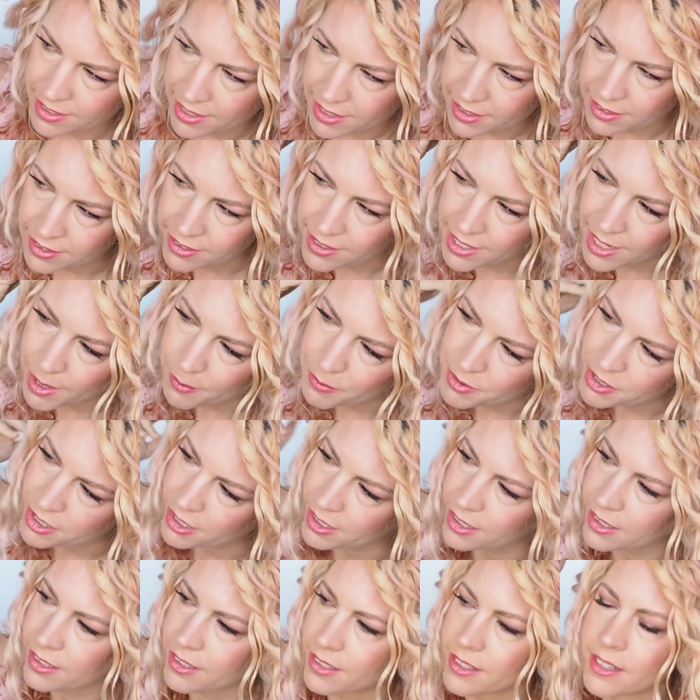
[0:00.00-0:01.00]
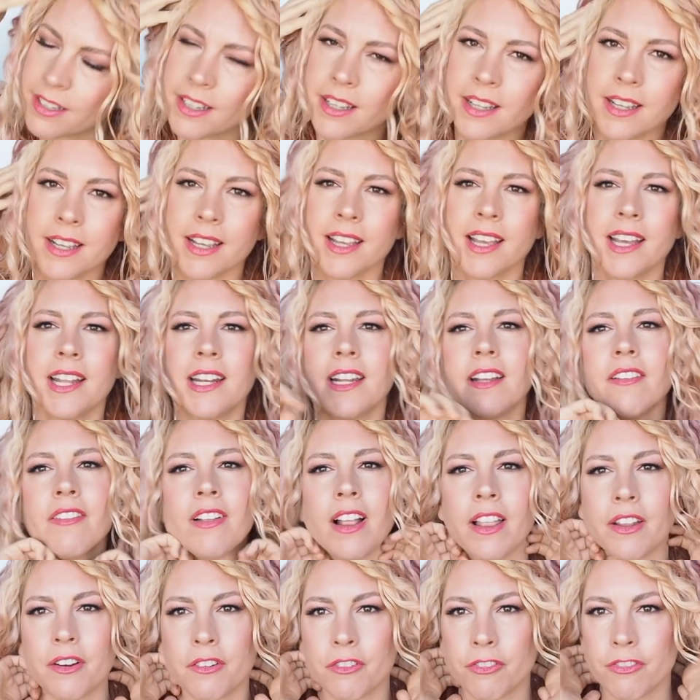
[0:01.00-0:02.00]
then capture any of
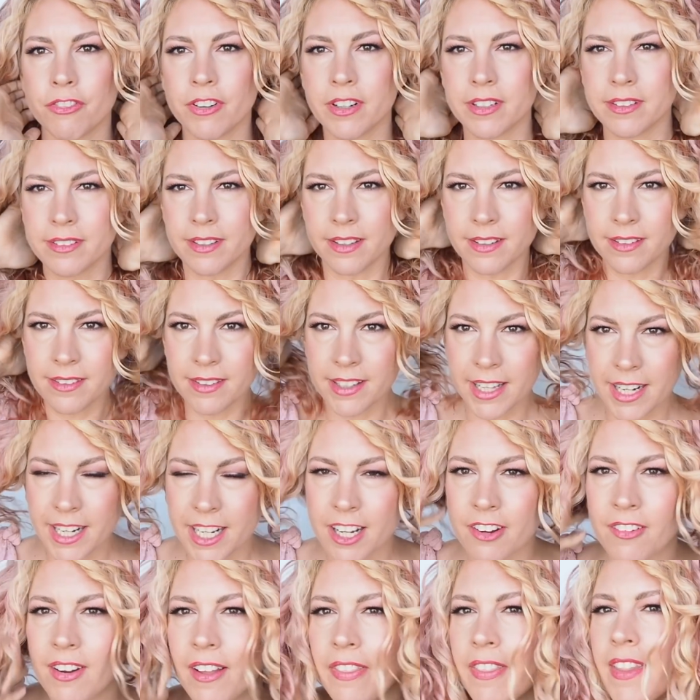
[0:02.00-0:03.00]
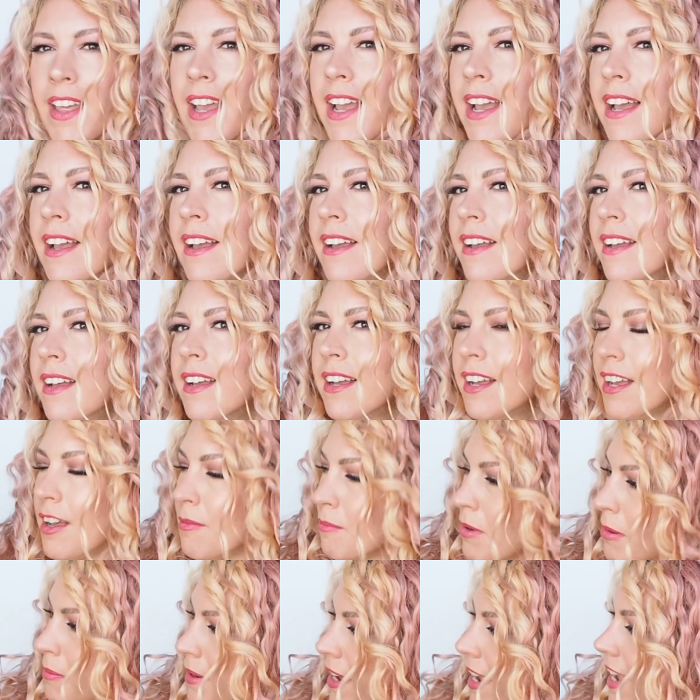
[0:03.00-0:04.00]
that little frizz that's getting around there.
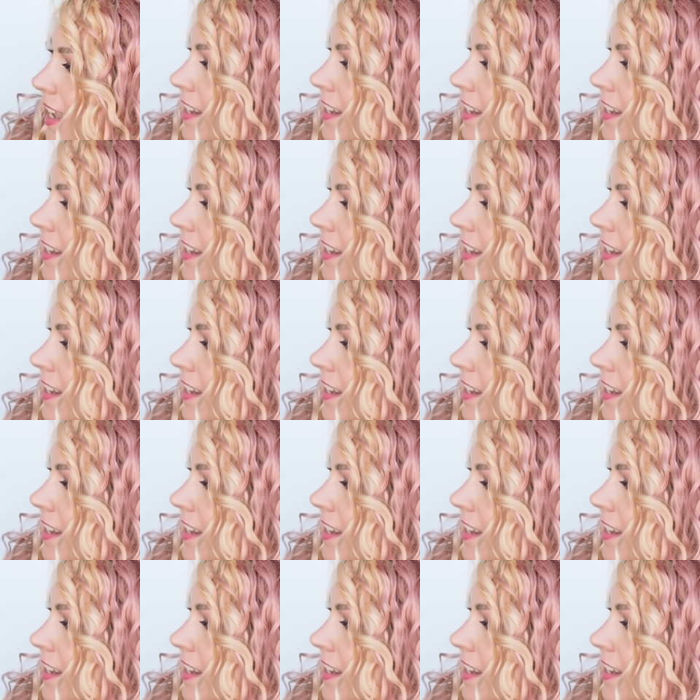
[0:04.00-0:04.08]
But my